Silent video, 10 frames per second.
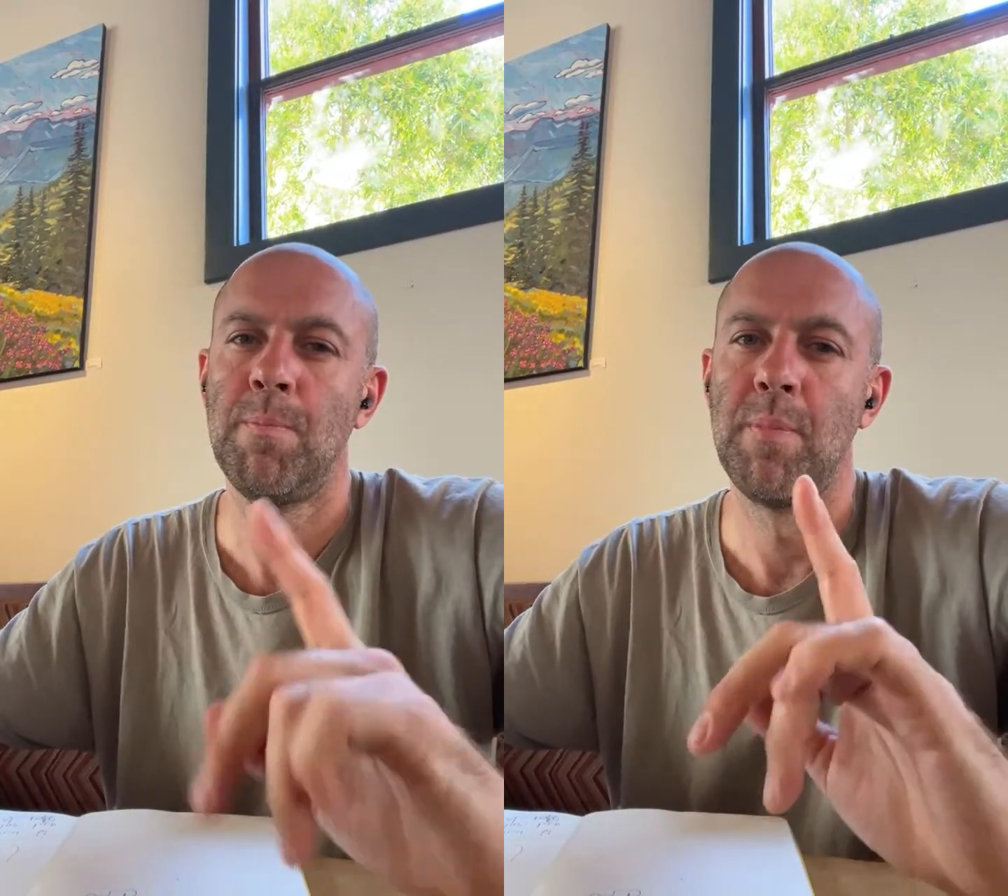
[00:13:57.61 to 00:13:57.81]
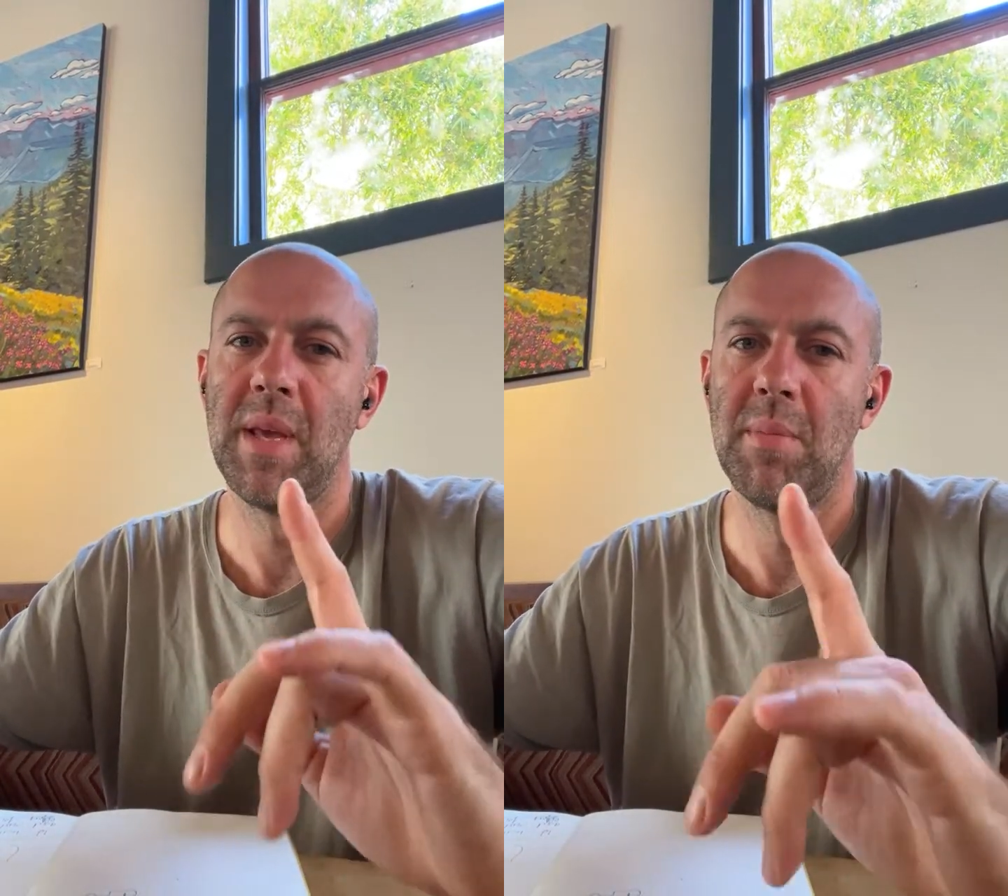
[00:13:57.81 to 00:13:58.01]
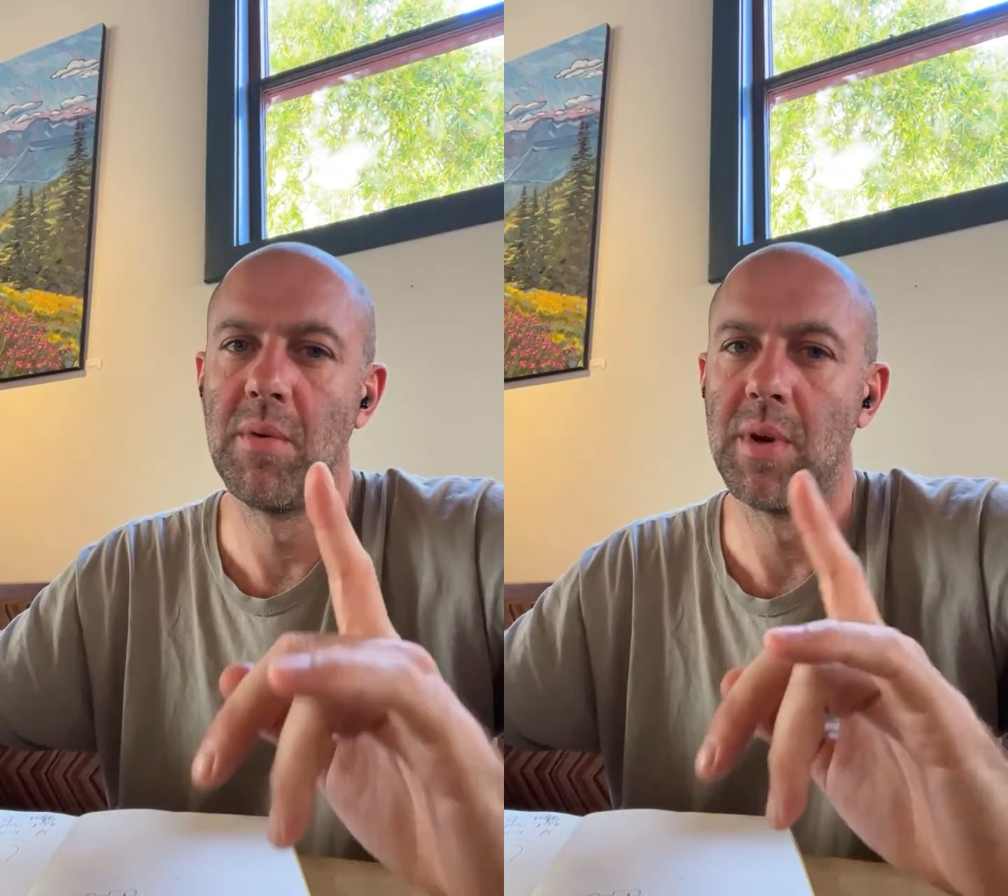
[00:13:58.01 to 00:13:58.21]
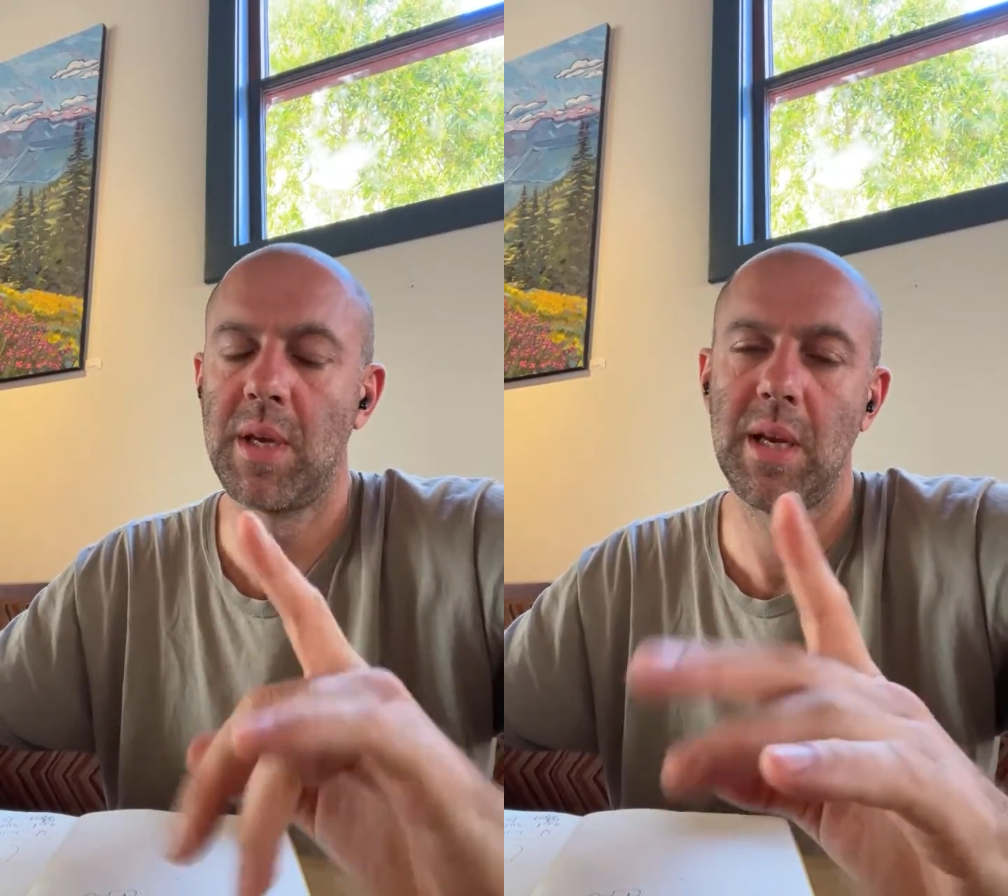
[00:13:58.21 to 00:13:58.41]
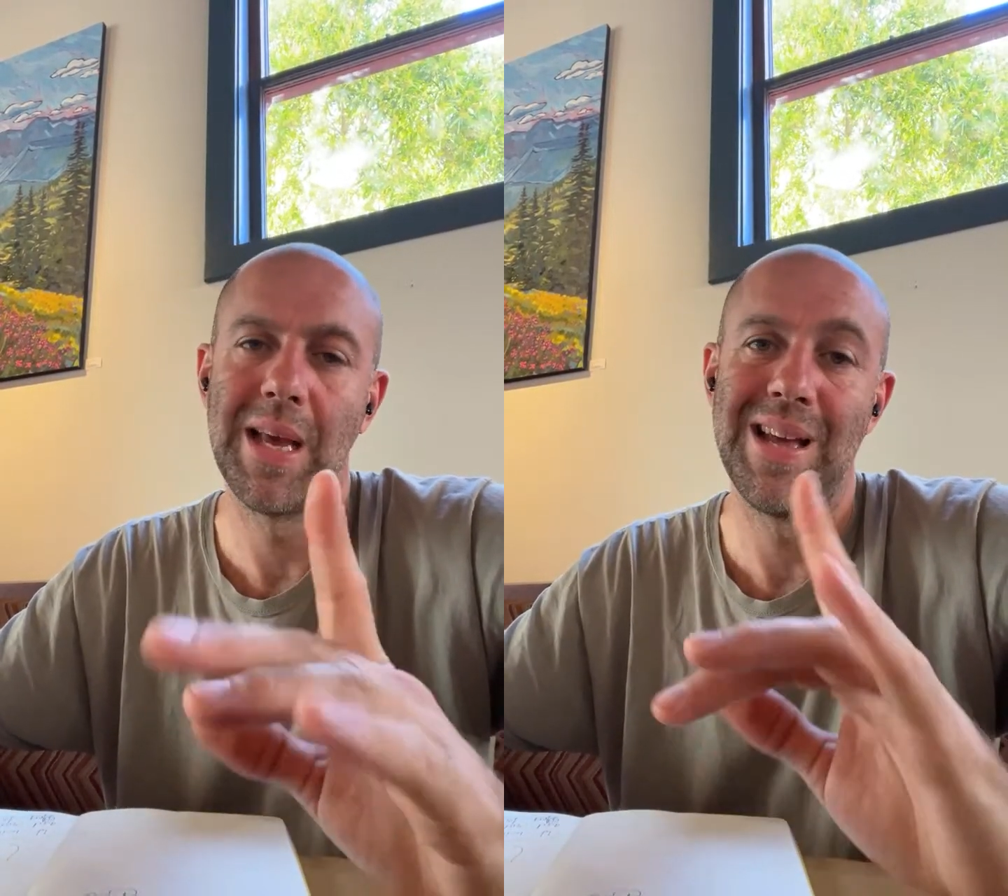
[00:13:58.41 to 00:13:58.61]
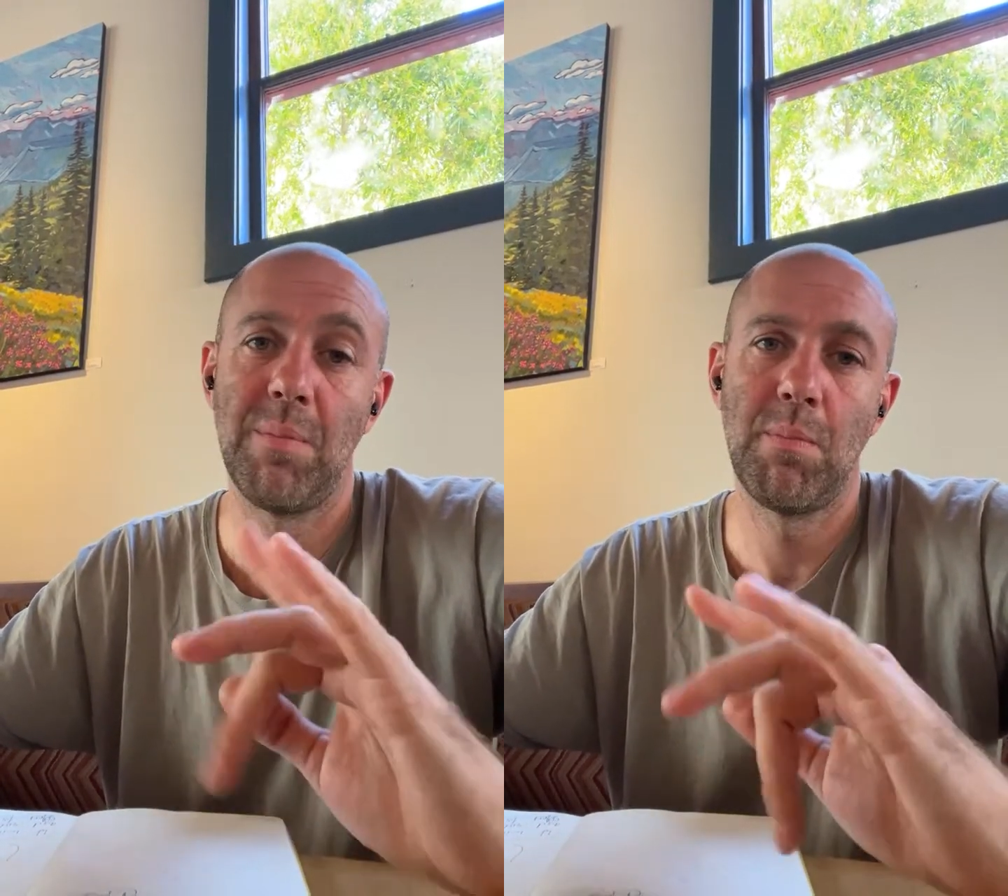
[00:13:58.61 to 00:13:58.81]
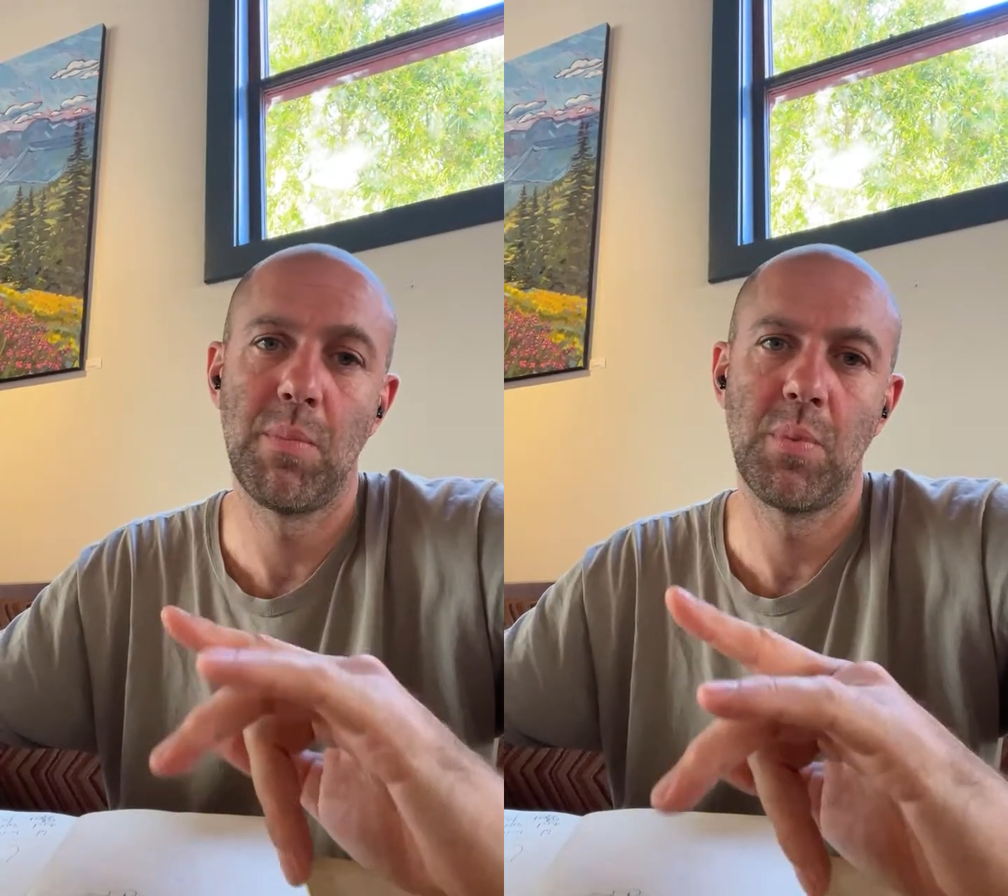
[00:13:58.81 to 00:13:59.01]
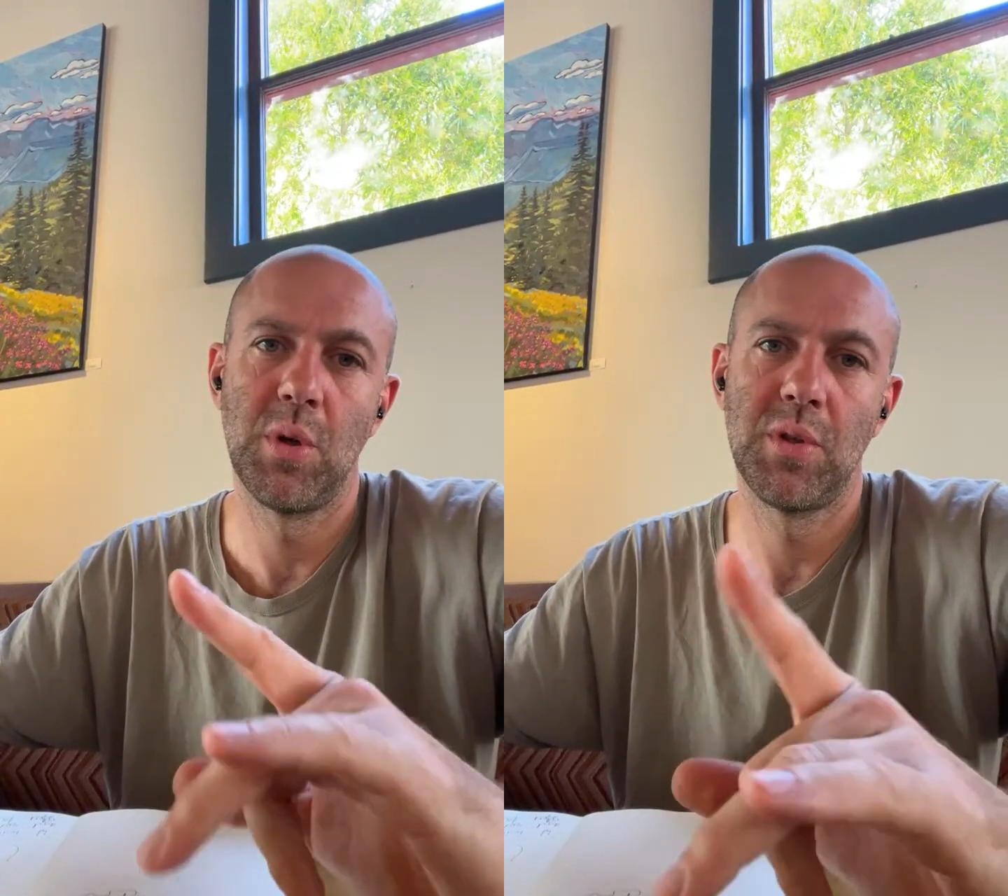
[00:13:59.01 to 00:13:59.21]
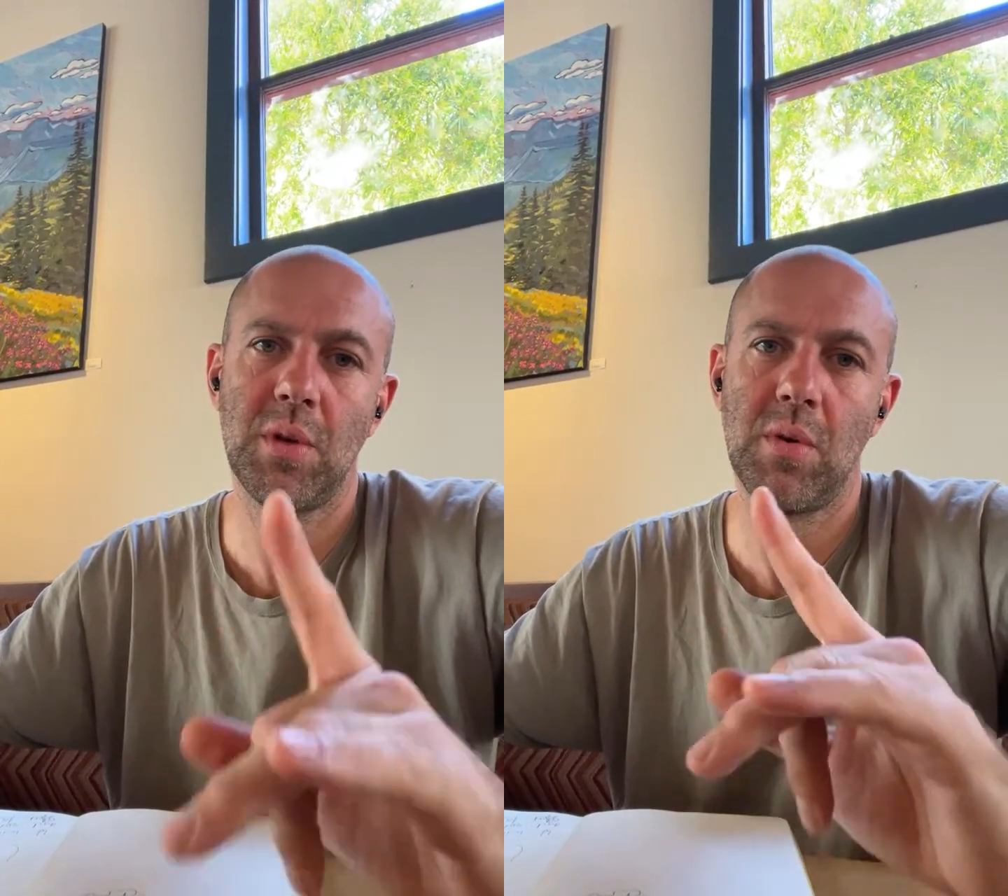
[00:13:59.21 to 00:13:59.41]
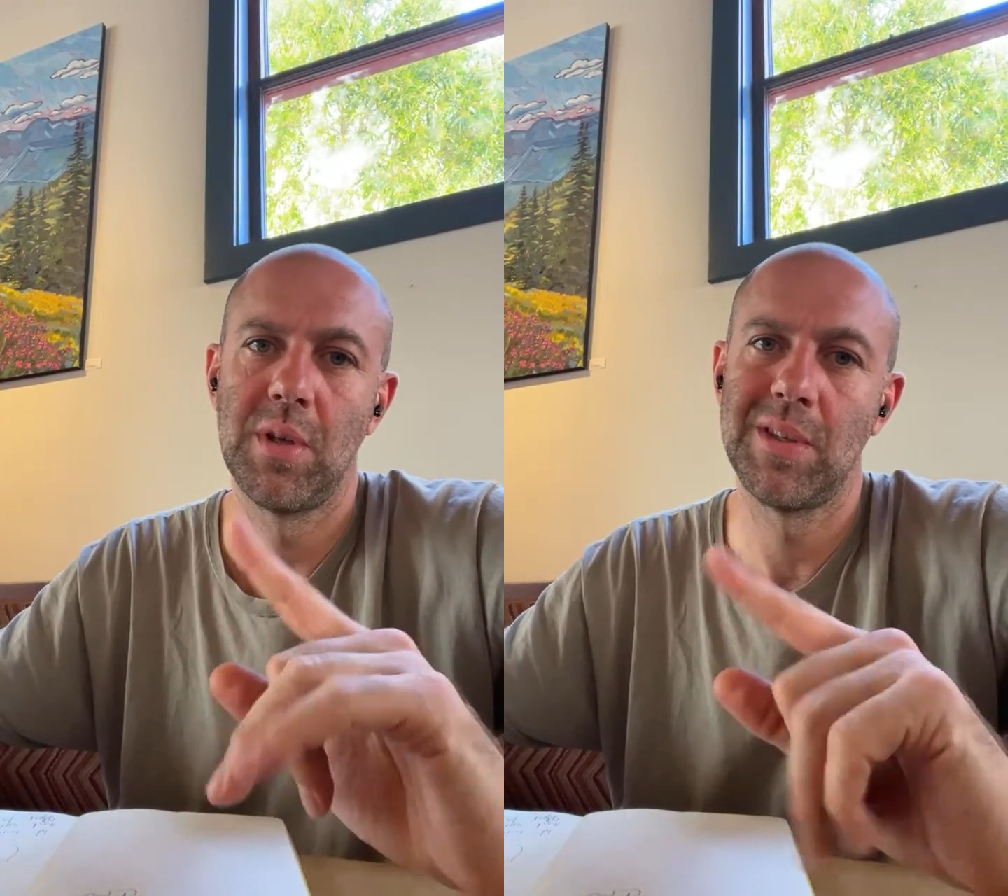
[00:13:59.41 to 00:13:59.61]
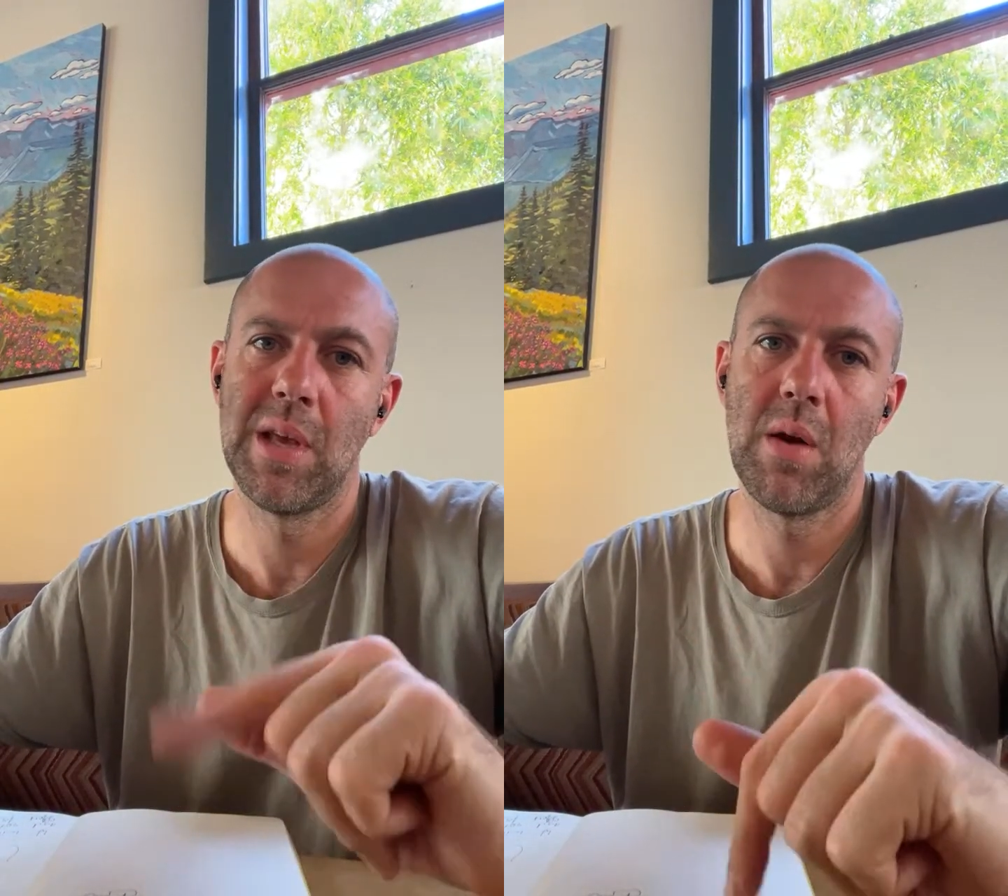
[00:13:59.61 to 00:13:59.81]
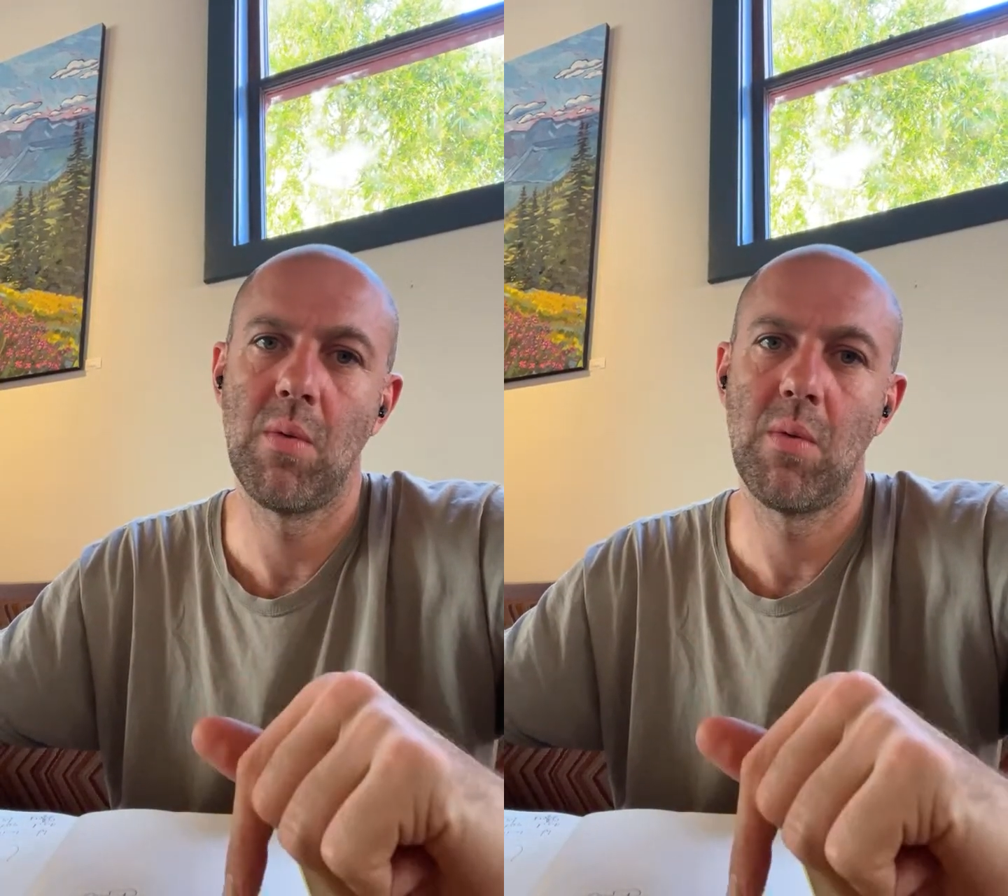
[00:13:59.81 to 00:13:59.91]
maybe we can add personas that